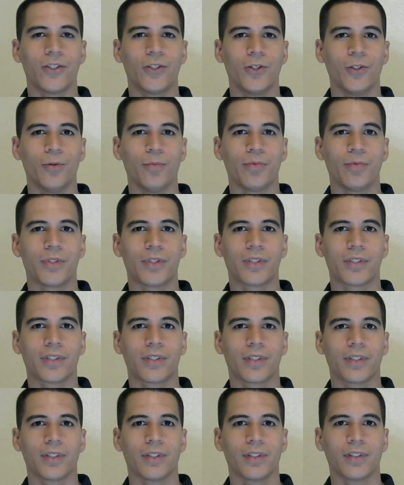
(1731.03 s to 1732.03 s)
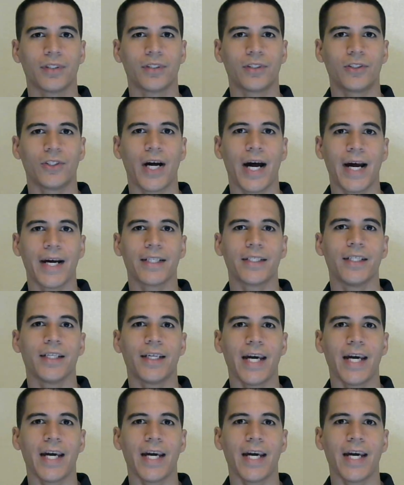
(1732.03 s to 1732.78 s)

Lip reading: troops trying to